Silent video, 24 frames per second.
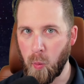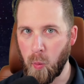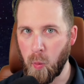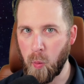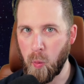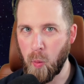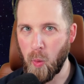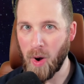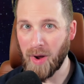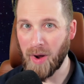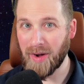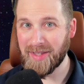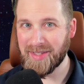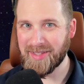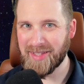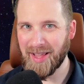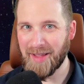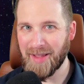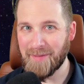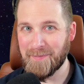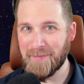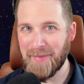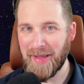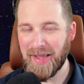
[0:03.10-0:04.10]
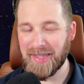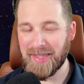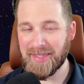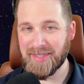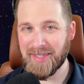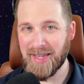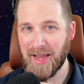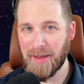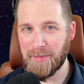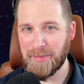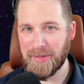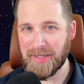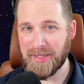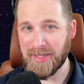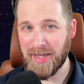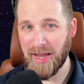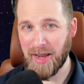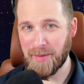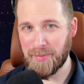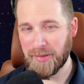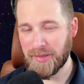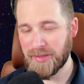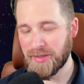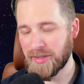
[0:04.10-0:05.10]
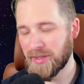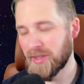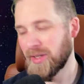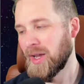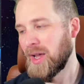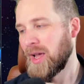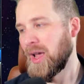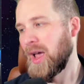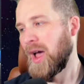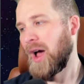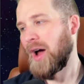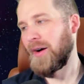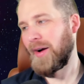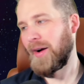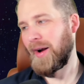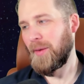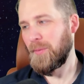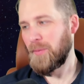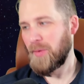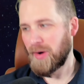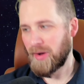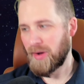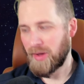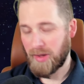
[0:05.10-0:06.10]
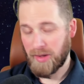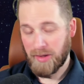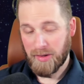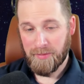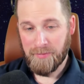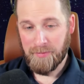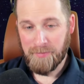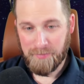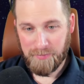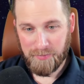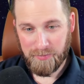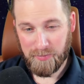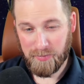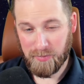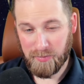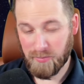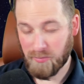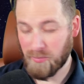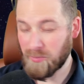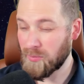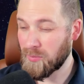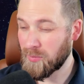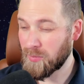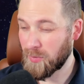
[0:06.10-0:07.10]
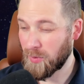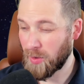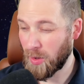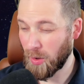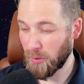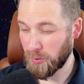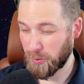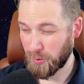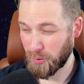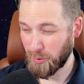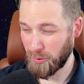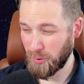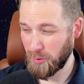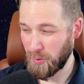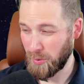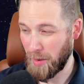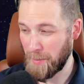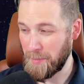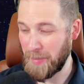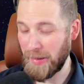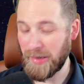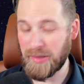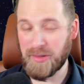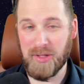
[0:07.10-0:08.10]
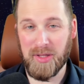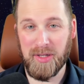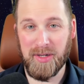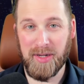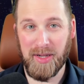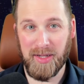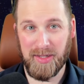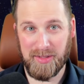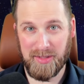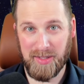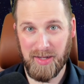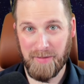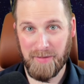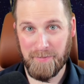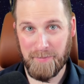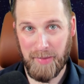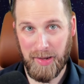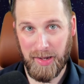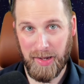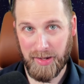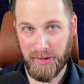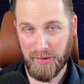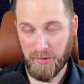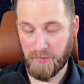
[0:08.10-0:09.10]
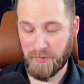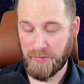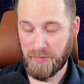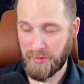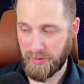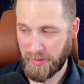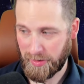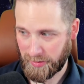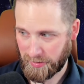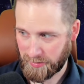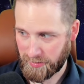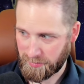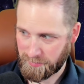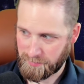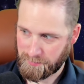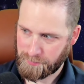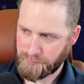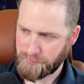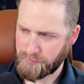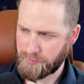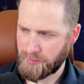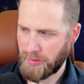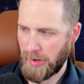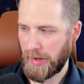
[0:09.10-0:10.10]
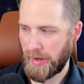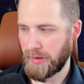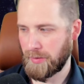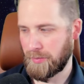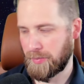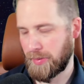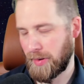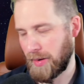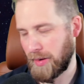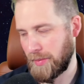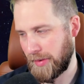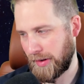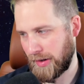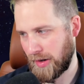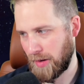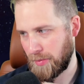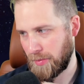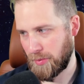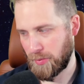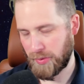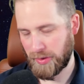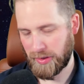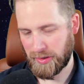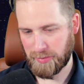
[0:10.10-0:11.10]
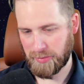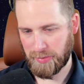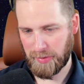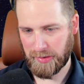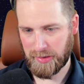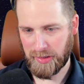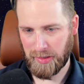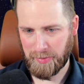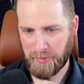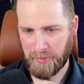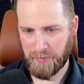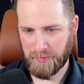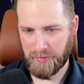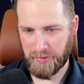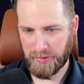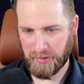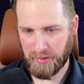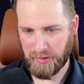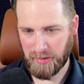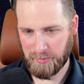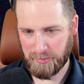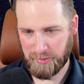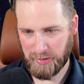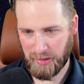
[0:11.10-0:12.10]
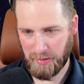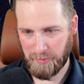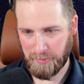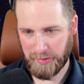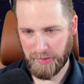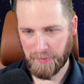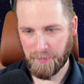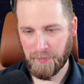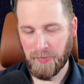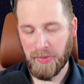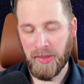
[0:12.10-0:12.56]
What is up, my snappity snappers? All right, I want to go through a bunch of the decks that I've made over the next, it'll probably be a couple weeks by the time everything comes out, but